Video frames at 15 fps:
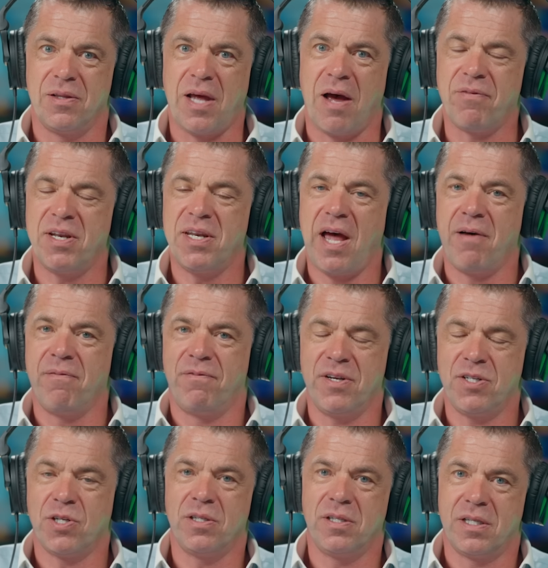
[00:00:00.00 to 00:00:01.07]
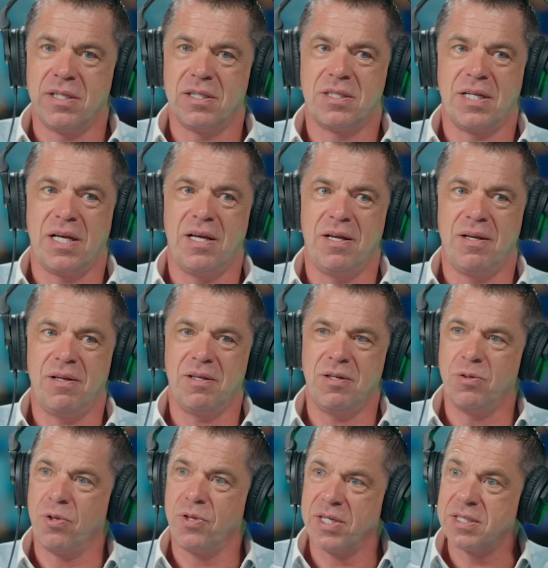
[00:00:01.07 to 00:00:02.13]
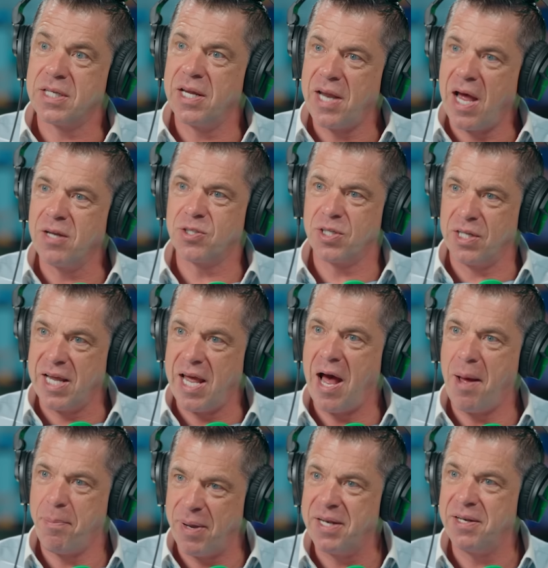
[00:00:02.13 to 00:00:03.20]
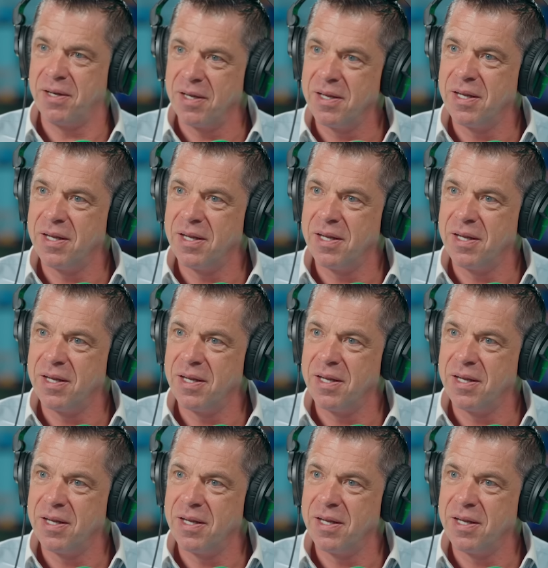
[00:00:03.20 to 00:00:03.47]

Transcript: having that vision to say, you know, this can actually happen.